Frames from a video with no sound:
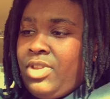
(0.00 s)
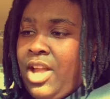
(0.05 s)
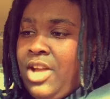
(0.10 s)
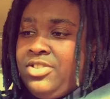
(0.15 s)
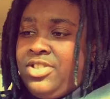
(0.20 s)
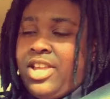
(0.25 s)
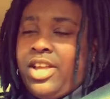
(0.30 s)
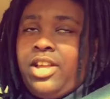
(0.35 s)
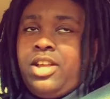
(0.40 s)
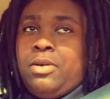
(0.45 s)
I
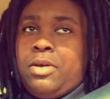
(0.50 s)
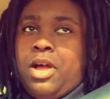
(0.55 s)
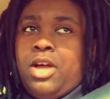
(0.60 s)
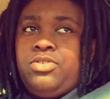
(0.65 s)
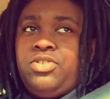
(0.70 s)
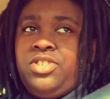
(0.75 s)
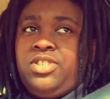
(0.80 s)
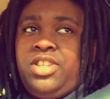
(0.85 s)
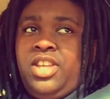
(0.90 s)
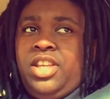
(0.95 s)

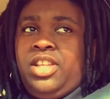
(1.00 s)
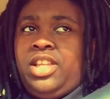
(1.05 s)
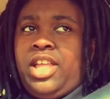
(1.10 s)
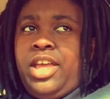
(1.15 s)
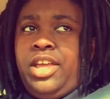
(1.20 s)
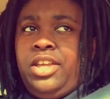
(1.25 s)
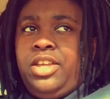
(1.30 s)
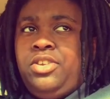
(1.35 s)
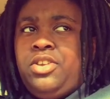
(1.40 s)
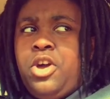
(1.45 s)
was just thinking,
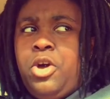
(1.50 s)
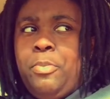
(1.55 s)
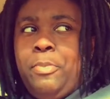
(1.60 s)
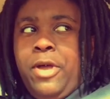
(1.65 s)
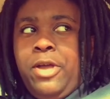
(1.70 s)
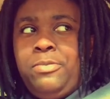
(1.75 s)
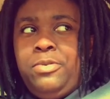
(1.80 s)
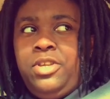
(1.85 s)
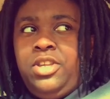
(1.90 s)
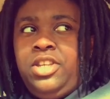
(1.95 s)
like, you know,
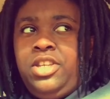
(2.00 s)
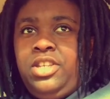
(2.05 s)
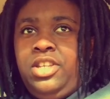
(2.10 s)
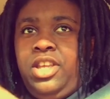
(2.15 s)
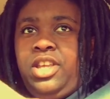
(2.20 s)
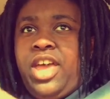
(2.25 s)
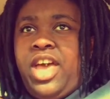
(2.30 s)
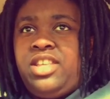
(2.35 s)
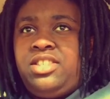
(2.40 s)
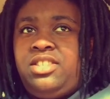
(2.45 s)
maybe
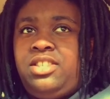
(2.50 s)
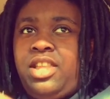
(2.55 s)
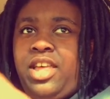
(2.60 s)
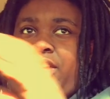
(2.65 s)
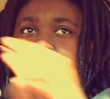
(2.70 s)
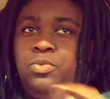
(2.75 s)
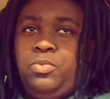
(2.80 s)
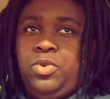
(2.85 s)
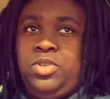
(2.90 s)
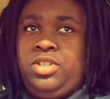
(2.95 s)
he acts
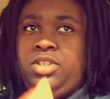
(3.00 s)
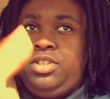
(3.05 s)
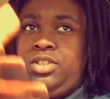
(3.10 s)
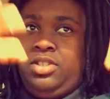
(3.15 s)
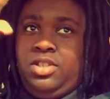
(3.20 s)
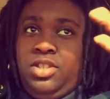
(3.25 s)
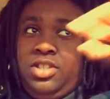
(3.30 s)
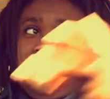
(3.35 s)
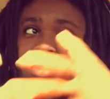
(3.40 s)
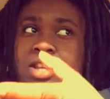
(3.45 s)
like
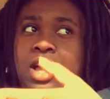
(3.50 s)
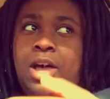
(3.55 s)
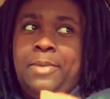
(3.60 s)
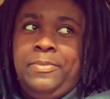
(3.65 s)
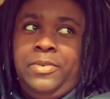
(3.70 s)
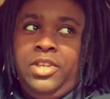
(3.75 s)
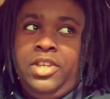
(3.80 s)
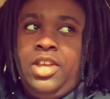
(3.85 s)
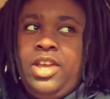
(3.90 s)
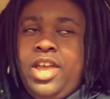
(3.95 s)
this
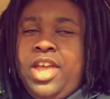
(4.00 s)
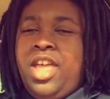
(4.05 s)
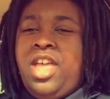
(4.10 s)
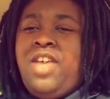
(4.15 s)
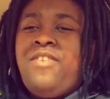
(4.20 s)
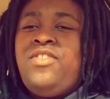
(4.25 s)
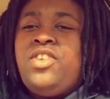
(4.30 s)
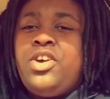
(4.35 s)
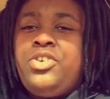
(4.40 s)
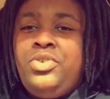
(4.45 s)
time,
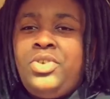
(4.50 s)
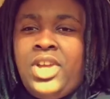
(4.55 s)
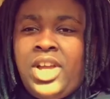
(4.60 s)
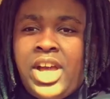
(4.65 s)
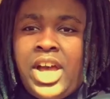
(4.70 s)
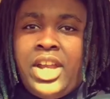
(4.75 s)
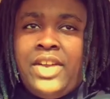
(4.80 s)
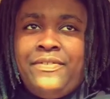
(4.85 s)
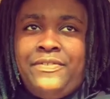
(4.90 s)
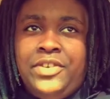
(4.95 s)
even though you can
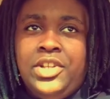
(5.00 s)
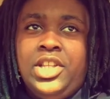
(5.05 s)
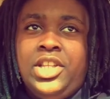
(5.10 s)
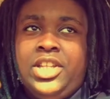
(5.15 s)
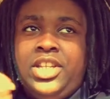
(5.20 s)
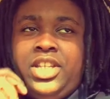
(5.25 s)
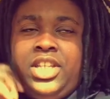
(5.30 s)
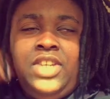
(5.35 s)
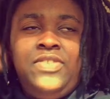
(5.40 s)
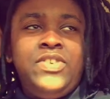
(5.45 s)
kind of feel
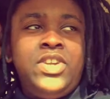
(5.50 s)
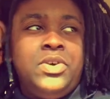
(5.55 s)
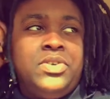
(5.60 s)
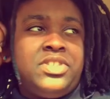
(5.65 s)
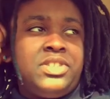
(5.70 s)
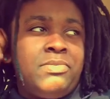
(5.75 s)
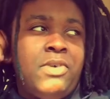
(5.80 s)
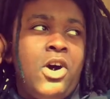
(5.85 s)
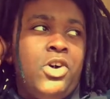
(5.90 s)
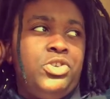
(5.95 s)
it, even though
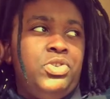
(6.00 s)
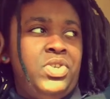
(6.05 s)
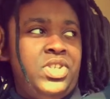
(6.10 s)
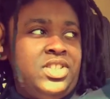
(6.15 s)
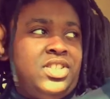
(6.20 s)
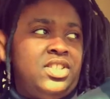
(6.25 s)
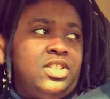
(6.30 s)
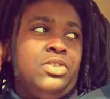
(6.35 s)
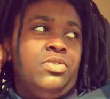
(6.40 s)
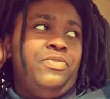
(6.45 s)
it's small, you can
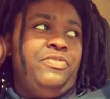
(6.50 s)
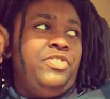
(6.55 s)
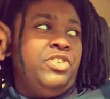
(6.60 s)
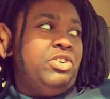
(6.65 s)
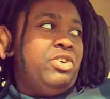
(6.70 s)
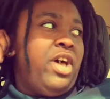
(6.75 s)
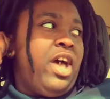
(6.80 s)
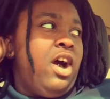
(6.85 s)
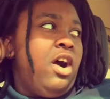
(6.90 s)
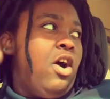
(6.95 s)
still
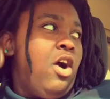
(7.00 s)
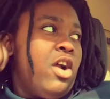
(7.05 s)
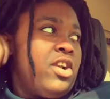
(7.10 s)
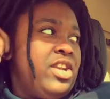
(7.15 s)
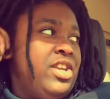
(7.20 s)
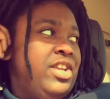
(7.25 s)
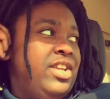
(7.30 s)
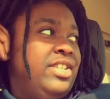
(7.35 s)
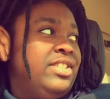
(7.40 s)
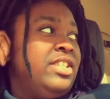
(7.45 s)
feel how
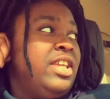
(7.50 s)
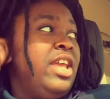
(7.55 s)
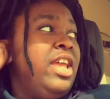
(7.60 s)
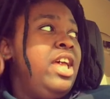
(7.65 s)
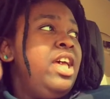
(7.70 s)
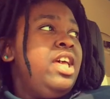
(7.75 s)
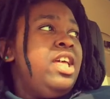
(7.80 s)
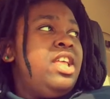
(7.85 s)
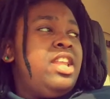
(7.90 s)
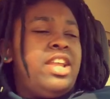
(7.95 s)
hard it is.
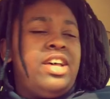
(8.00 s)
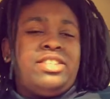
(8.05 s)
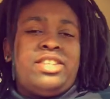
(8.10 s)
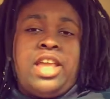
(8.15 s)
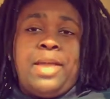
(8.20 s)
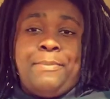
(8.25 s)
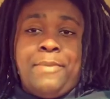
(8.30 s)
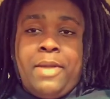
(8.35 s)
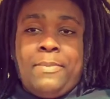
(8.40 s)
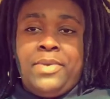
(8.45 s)
I was
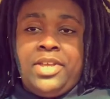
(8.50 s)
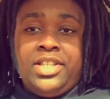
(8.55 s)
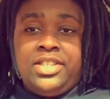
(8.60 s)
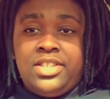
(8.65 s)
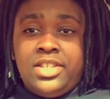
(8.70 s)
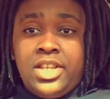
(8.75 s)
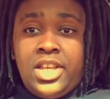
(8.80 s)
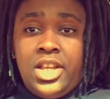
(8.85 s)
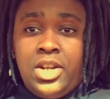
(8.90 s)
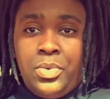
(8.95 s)
like, maybe he
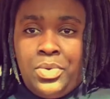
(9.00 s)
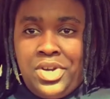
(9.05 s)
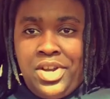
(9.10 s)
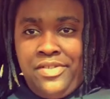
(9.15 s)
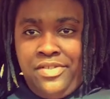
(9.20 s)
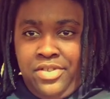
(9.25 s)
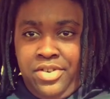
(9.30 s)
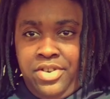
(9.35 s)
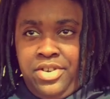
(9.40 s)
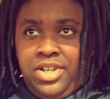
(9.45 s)
took it or
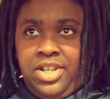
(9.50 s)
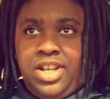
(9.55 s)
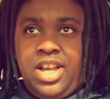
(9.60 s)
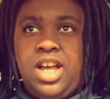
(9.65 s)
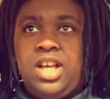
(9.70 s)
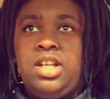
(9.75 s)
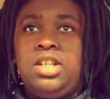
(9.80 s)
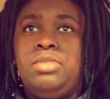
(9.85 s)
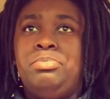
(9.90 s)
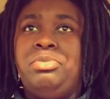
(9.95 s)
whatever, and it
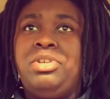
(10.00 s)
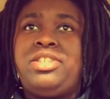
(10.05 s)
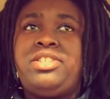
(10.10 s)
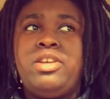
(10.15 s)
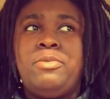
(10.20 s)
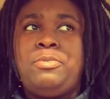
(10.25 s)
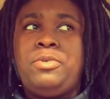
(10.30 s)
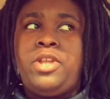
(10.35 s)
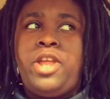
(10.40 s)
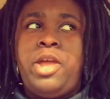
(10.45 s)
got mixed
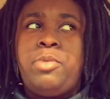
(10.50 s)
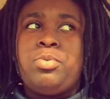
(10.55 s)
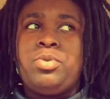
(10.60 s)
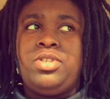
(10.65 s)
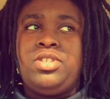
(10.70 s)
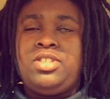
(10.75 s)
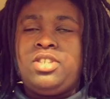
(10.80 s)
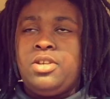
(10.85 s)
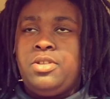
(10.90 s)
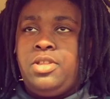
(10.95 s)
up in the
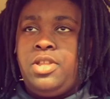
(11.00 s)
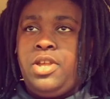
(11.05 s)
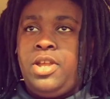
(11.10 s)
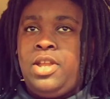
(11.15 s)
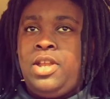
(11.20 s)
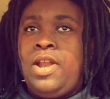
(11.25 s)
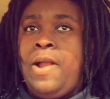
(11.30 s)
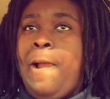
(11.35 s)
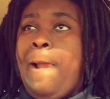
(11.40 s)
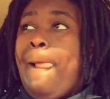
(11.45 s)
apron. So
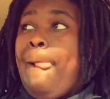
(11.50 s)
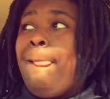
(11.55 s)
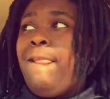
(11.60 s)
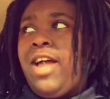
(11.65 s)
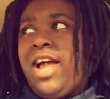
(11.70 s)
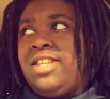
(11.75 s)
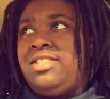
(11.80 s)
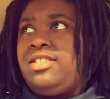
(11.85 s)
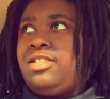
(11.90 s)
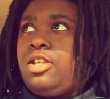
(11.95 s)
then
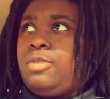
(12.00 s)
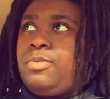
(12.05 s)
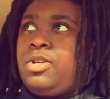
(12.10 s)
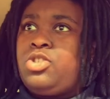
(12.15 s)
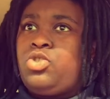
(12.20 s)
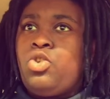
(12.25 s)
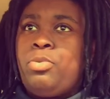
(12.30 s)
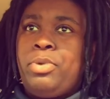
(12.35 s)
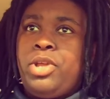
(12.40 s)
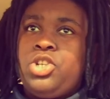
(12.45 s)
I had to tell my
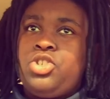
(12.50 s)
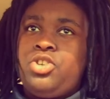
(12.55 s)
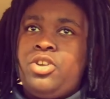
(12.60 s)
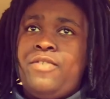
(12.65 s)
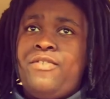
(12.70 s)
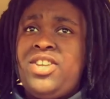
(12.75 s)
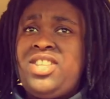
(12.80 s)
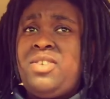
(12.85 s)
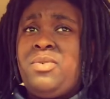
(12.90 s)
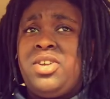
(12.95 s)
store manager.
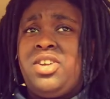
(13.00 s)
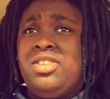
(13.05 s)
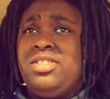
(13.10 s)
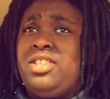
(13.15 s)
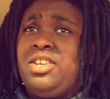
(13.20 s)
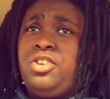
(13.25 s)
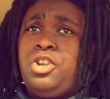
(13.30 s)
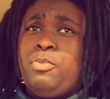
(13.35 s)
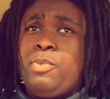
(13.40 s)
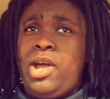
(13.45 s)
At first I wasn't going to
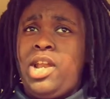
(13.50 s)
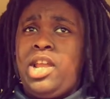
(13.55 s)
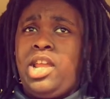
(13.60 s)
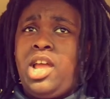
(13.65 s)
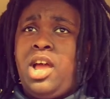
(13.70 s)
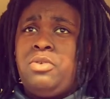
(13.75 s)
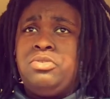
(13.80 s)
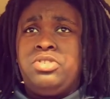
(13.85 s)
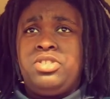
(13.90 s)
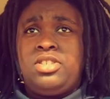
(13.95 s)
tell
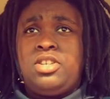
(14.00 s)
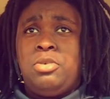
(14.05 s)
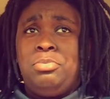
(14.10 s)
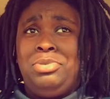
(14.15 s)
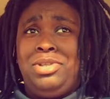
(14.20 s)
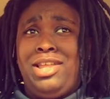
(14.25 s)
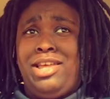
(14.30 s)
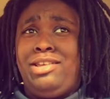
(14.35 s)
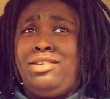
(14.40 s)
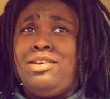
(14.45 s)
nobody. I was just going
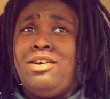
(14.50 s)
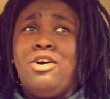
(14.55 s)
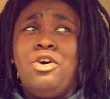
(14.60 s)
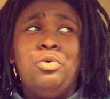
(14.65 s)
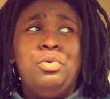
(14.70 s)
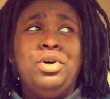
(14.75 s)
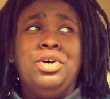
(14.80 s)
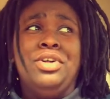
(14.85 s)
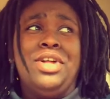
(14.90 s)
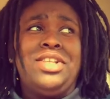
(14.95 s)
to be like, oh,
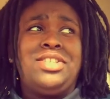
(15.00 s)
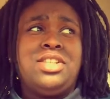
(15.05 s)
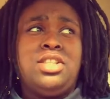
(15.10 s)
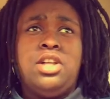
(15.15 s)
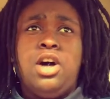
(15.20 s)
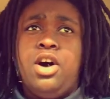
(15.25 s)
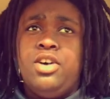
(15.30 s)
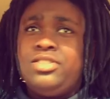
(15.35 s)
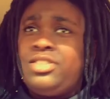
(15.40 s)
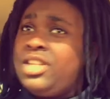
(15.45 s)
well, that's a
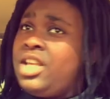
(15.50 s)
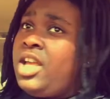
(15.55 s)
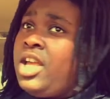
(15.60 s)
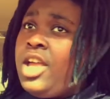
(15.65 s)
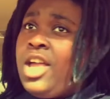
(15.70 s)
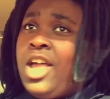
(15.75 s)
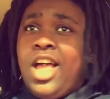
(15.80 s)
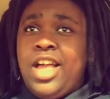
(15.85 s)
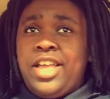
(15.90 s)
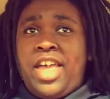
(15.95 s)
loss.
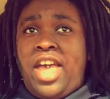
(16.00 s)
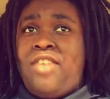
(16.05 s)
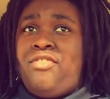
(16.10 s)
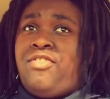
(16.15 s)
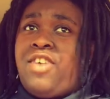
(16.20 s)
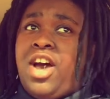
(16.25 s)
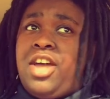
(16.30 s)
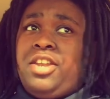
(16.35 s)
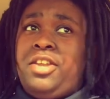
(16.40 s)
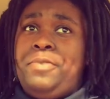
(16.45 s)
Can't
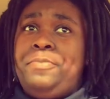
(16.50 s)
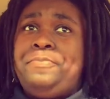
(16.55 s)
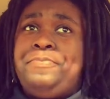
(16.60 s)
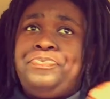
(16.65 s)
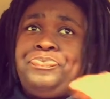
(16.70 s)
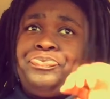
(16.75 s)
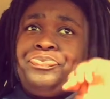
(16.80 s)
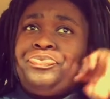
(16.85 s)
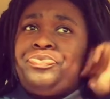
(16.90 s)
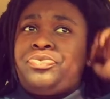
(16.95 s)
find it.
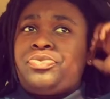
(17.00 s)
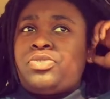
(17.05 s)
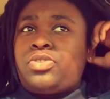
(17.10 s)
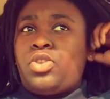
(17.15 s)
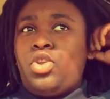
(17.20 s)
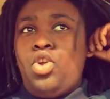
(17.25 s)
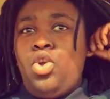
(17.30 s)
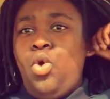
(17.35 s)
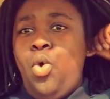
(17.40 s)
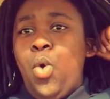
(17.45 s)

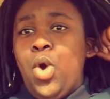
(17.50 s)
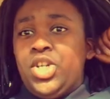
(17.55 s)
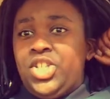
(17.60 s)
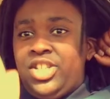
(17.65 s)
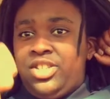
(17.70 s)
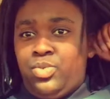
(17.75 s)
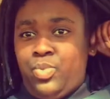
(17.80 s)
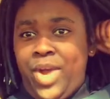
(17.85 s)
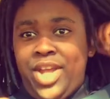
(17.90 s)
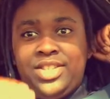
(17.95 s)
Or
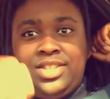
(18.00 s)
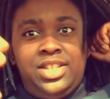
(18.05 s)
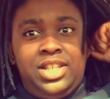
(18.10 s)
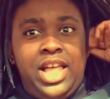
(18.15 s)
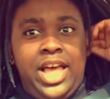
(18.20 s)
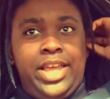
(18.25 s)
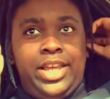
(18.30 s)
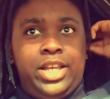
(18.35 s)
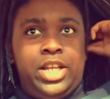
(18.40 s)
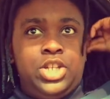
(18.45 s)
just wait till,
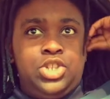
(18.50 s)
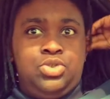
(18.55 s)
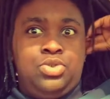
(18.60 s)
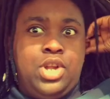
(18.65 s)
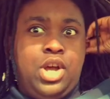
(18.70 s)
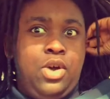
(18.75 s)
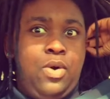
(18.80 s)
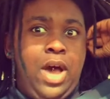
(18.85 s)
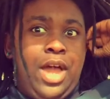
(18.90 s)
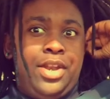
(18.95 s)
like, because, you
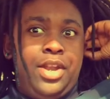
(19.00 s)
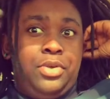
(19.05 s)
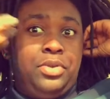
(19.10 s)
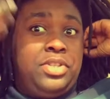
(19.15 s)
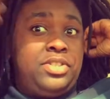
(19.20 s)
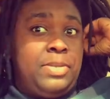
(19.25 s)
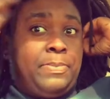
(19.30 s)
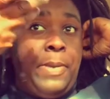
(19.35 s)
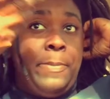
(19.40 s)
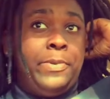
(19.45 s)
know, I know
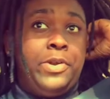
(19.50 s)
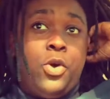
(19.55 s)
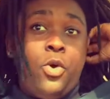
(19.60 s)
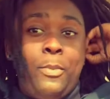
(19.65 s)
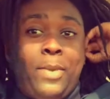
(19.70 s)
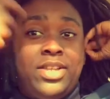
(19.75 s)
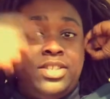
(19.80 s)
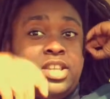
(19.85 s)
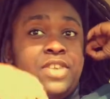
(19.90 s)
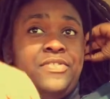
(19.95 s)
that some people know
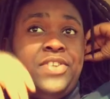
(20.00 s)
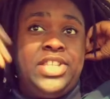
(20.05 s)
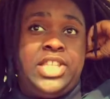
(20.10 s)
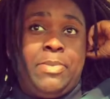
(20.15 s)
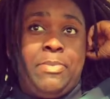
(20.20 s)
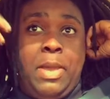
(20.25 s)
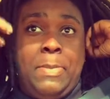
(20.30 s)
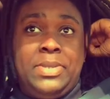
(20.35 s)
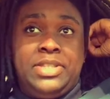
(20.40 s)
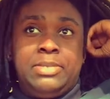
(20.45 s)
where my stuff is,
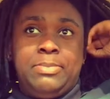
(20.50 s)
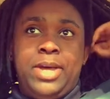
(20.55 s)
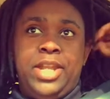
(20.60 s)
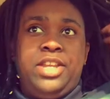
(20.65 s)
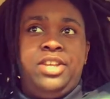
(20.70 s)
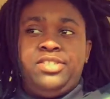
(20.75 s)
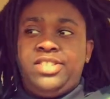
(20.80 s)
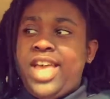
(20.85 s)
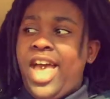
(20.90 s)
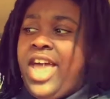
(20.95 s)
and maybe
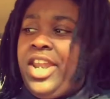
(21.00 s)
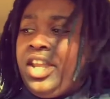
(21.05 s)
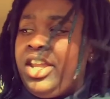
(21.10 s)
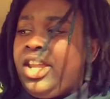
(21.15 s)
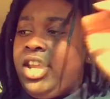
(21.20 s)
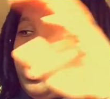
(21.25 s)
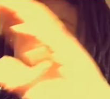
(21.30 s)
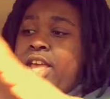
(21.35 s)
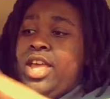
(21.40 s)
somebody else had it.